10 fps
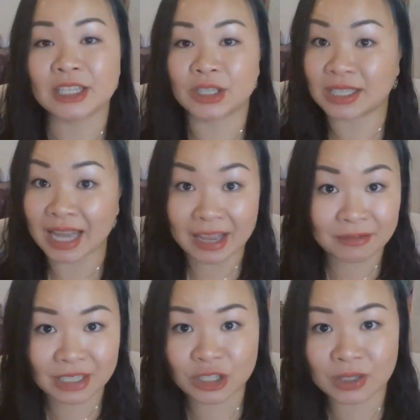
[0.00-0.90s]
to dive
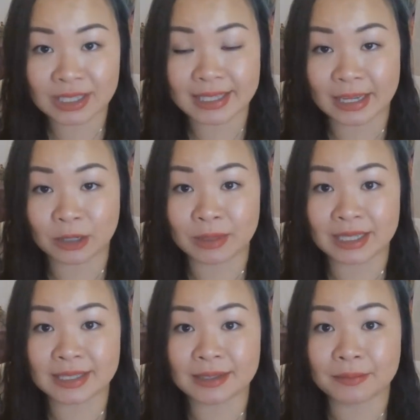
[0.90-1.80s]
into these
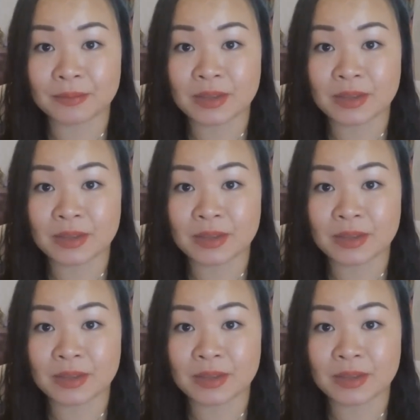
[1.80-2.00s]
ailments